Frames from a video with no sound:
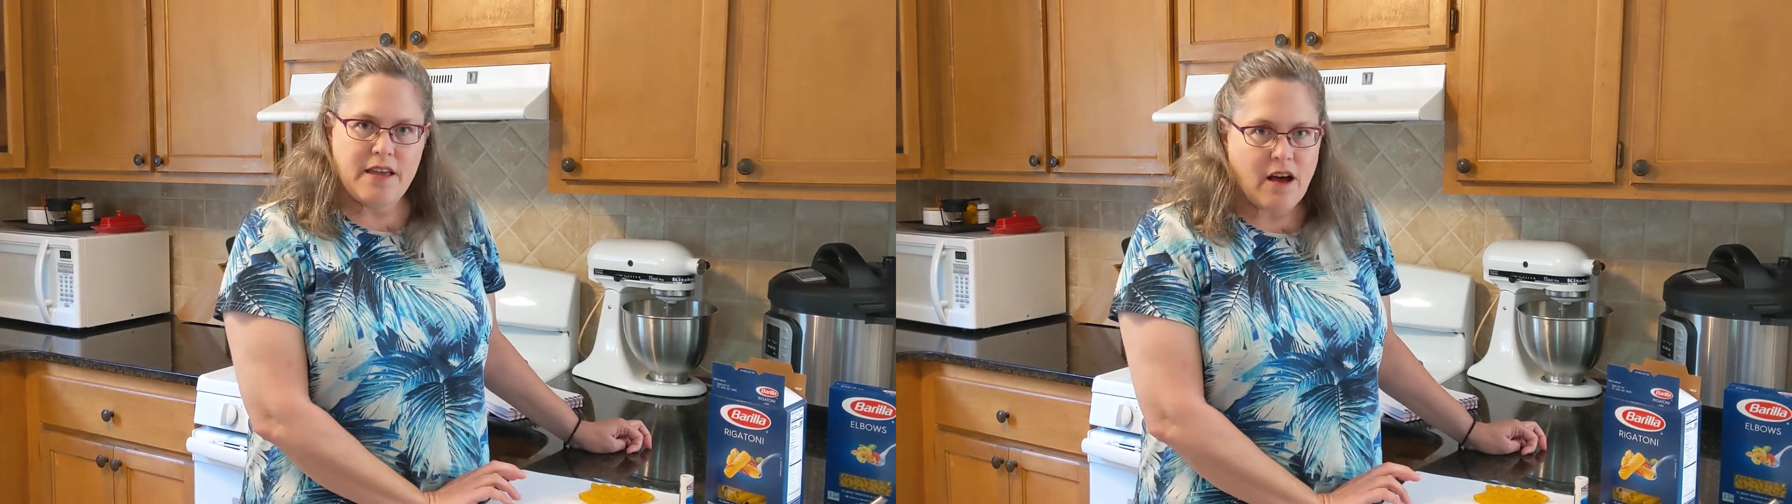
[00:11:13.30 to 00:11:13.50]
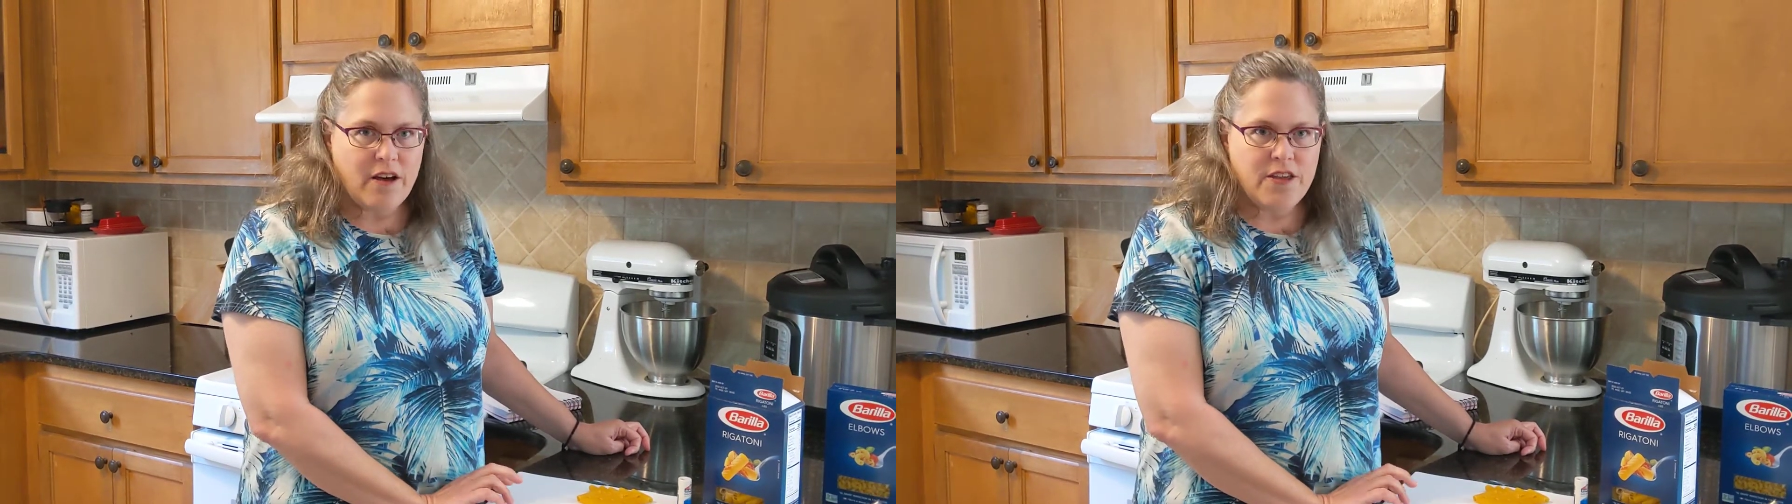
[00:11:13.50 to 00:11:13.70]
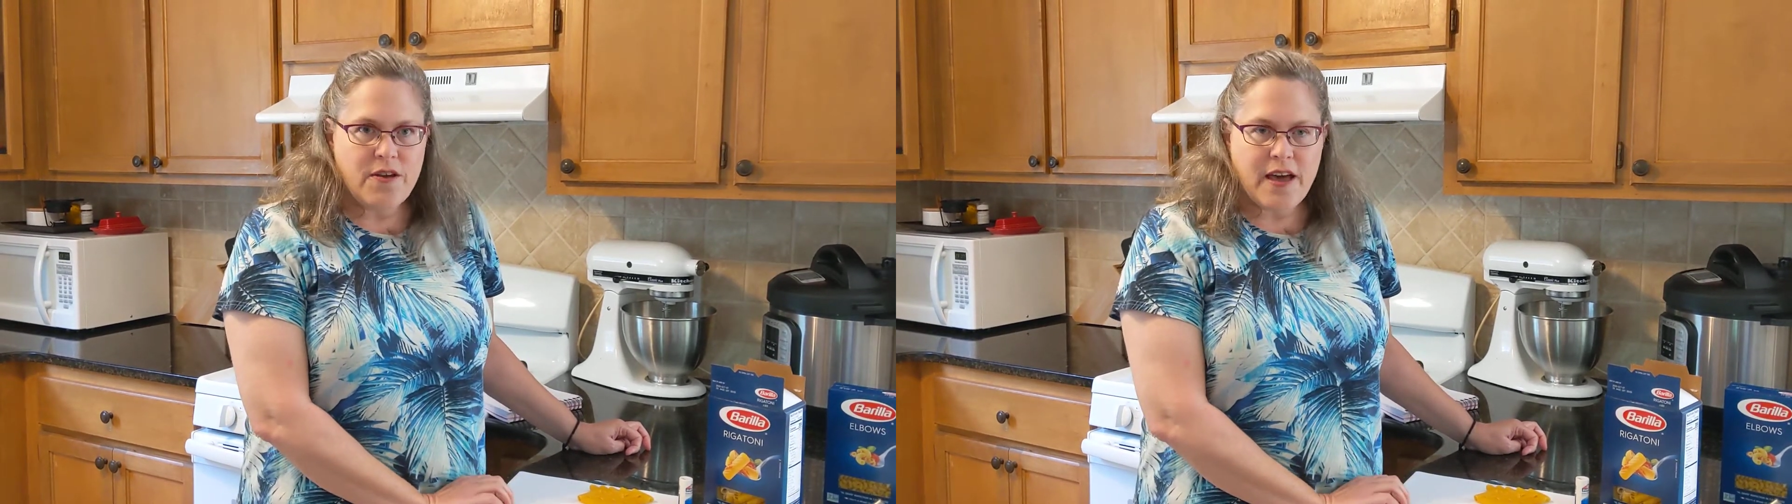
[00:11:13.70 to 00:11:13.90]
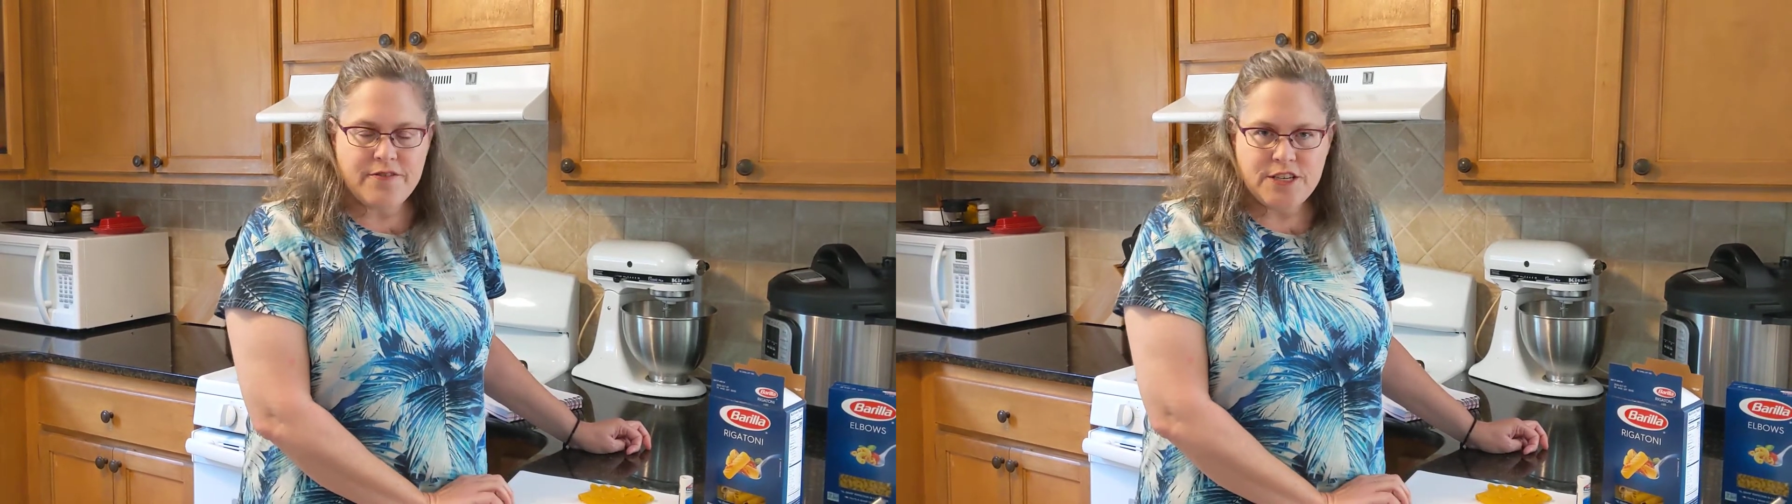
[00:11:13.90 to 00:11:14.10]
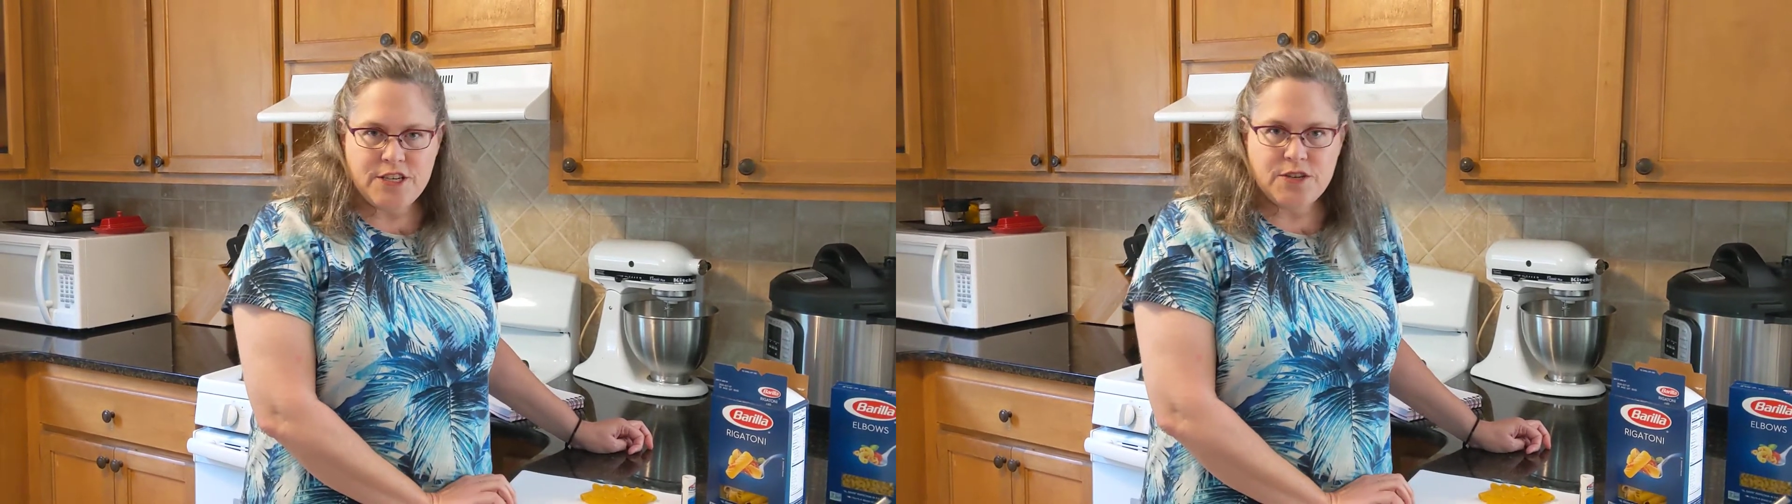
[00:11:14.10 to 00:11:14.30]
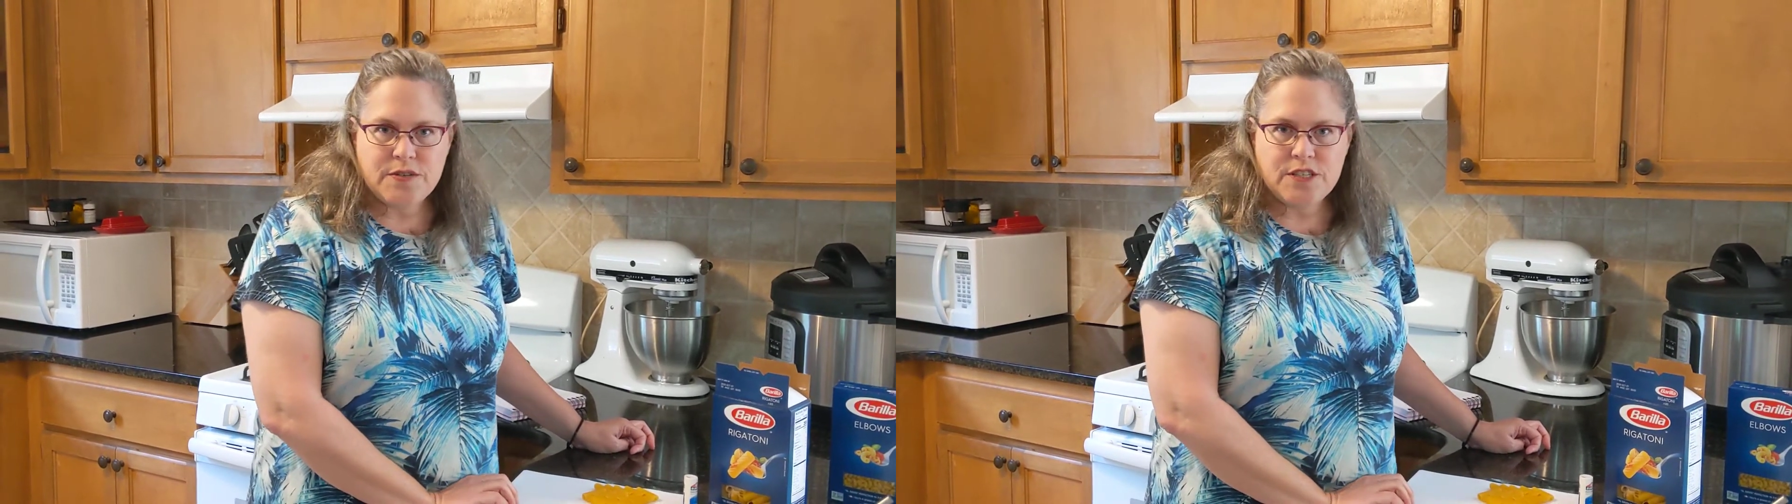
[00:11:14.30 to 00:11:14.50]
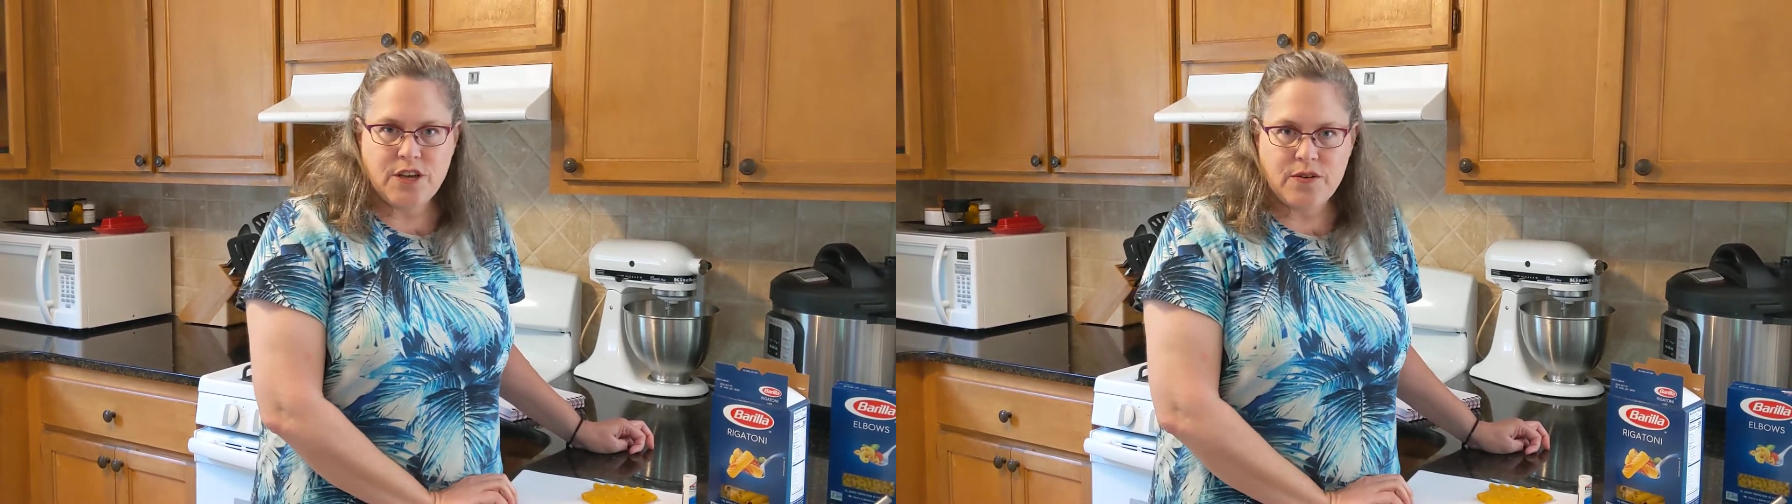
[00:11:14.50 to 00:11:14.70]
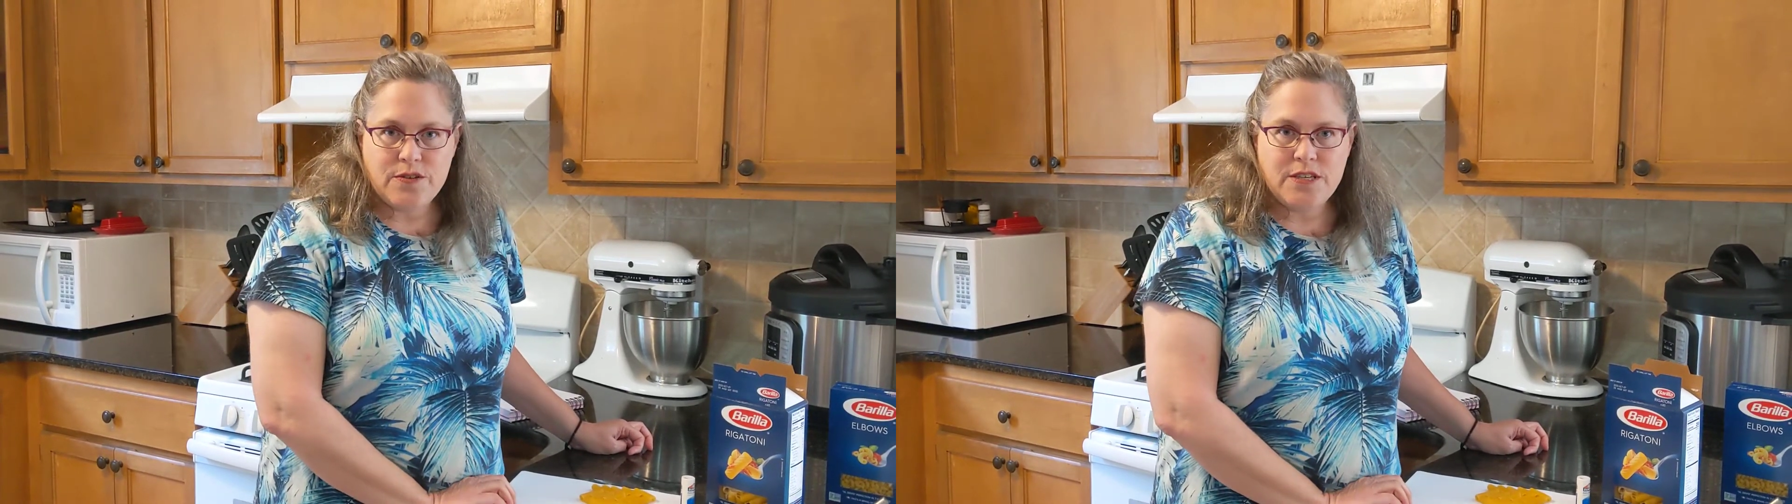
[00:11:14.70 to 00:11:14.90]
All you have to do is
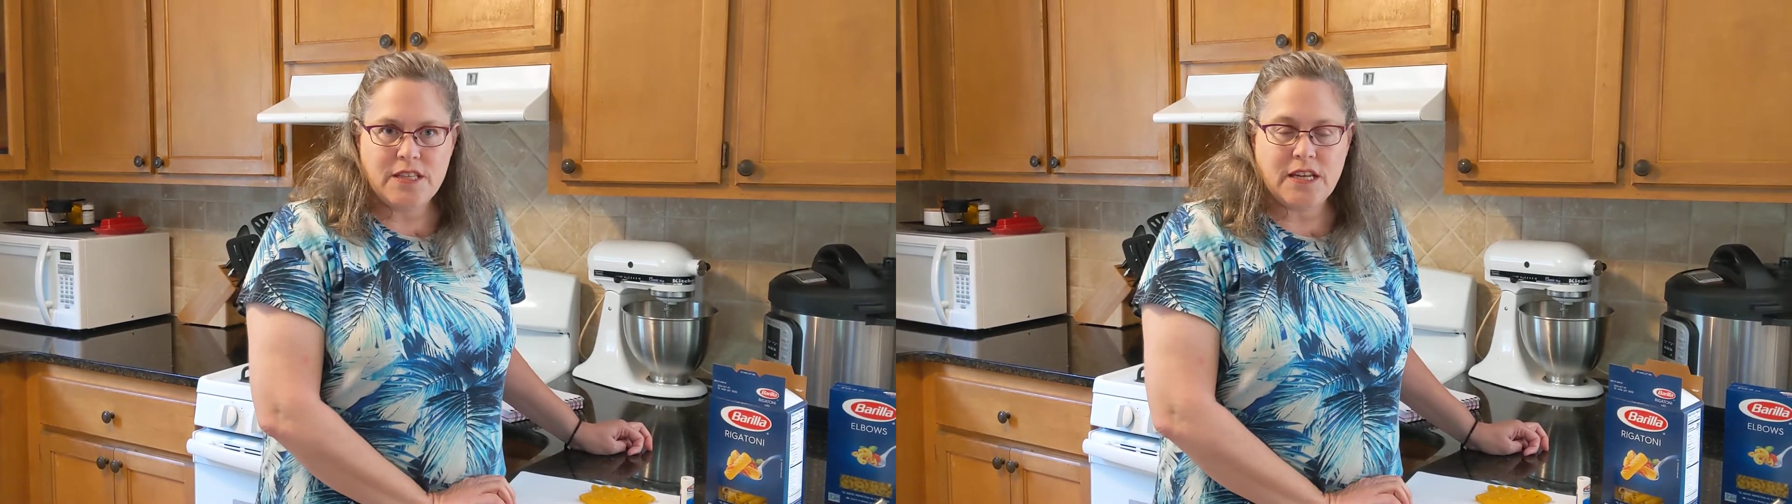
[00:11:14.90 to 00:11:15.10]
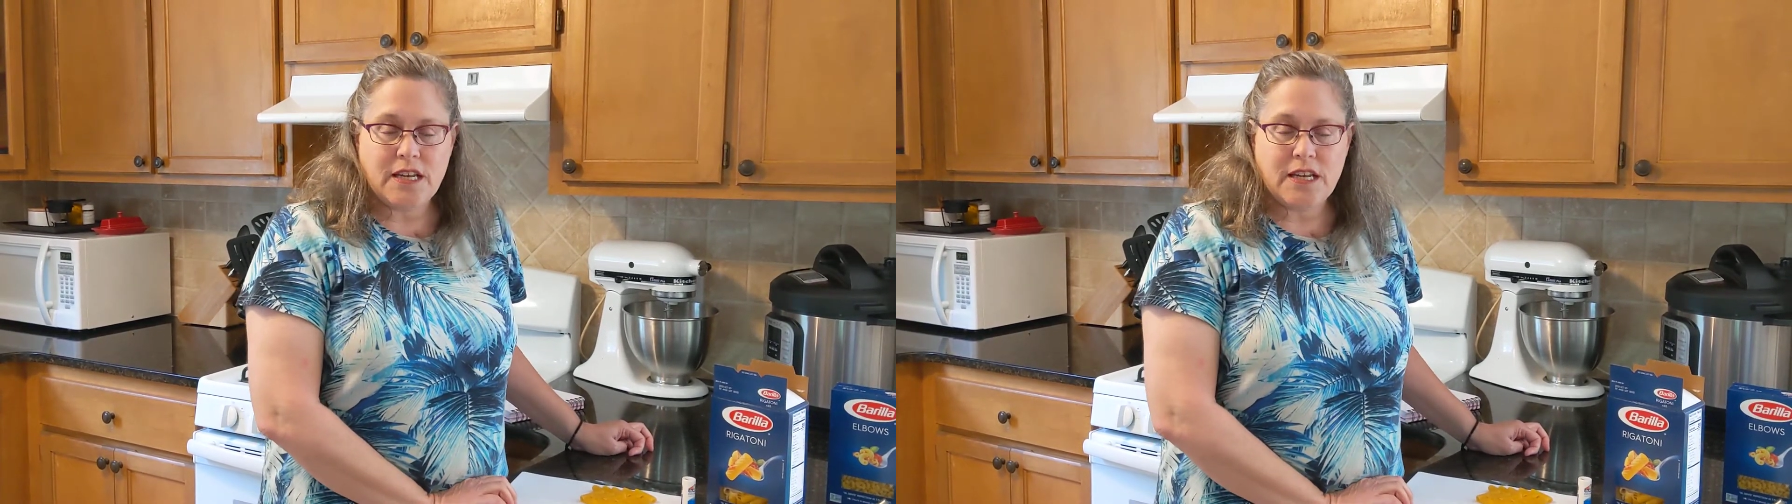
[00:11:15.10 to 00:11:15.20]
go to the